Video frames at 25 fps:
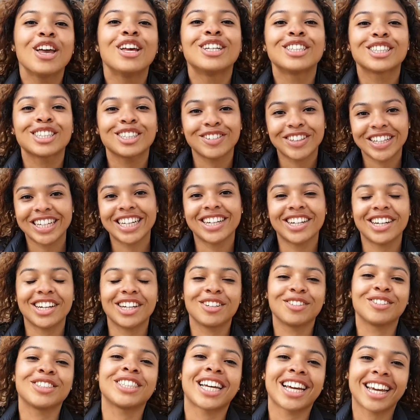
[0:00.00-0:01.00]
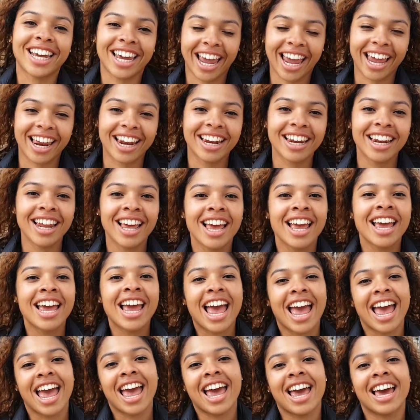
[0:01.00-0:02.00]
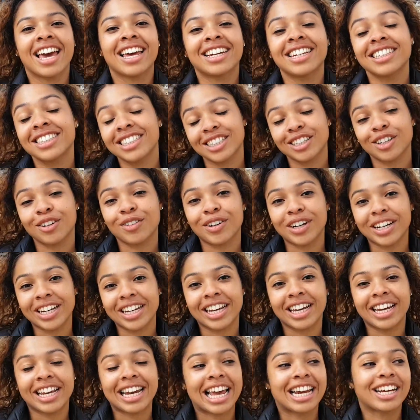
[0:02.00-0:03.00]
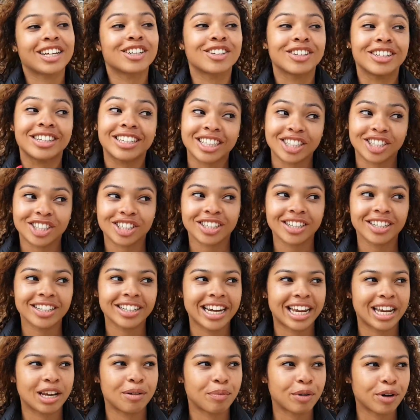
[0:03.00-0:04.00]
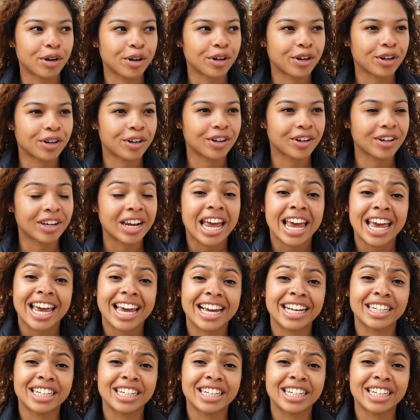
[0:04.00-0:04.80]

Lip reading: So we're here in JUSAQUEN, and this is a really traditional neighborhood.